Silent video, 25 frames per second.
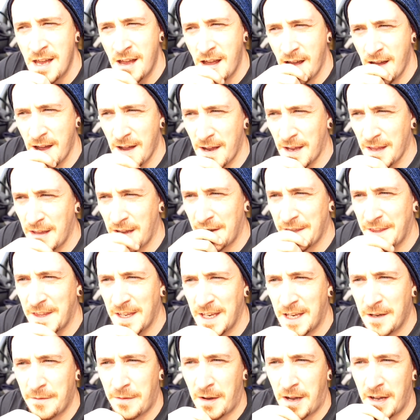I
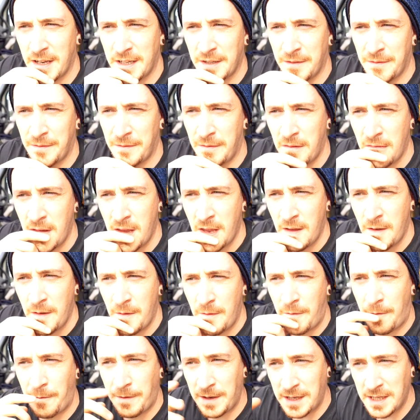think if I'd have
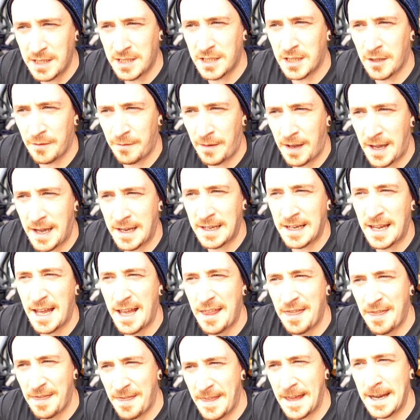finished the van
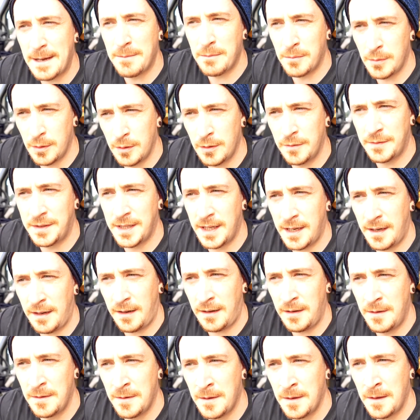and then moved in,